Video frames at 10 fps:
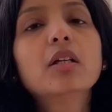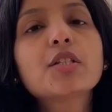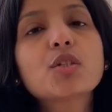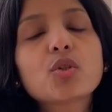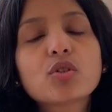
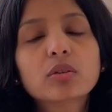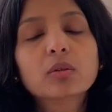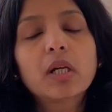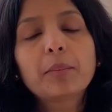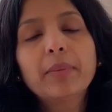So
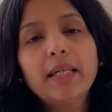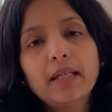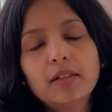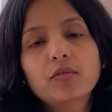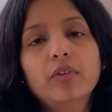to
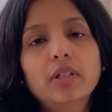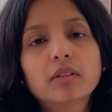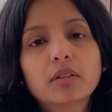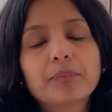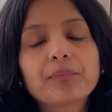begin
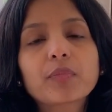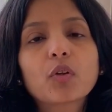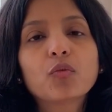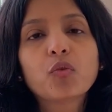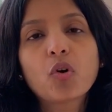with,
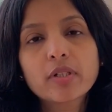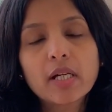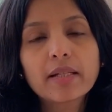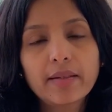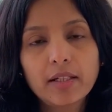what
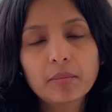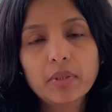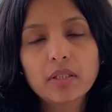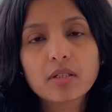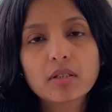I
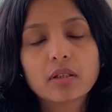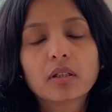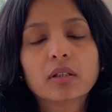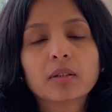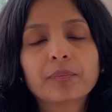recommend
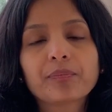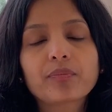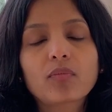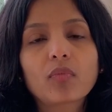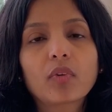
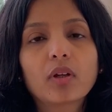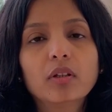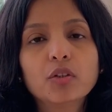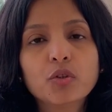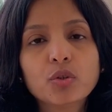
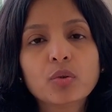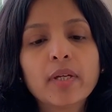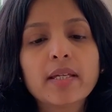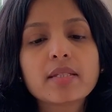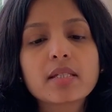you do
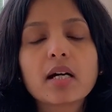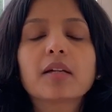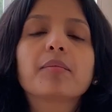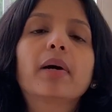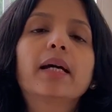is
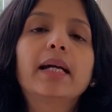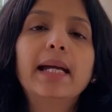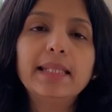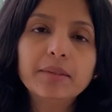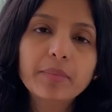start by
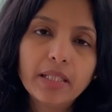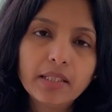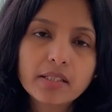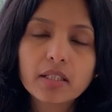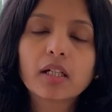
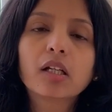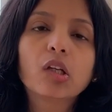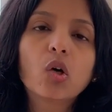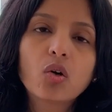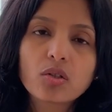eliminating a
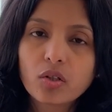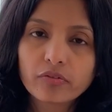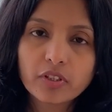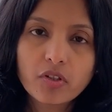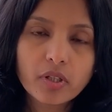lot of
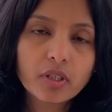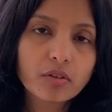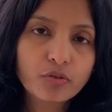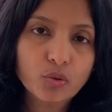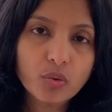the trigger
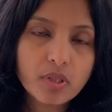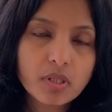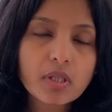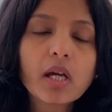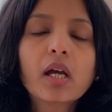foods.
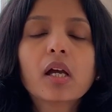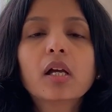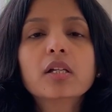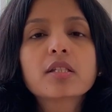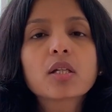
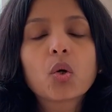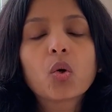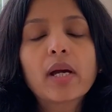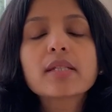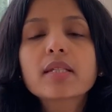
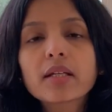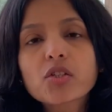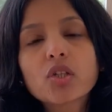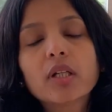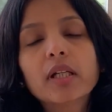So
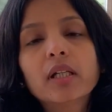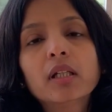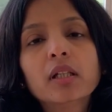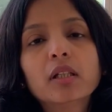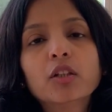
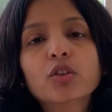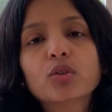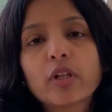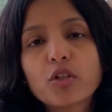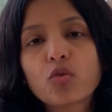essentially, you
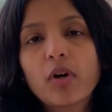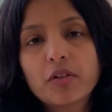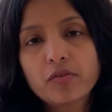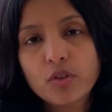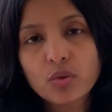can do one
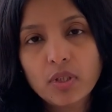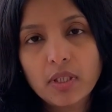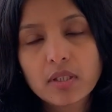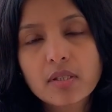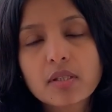of two
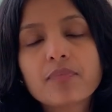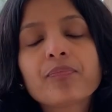things.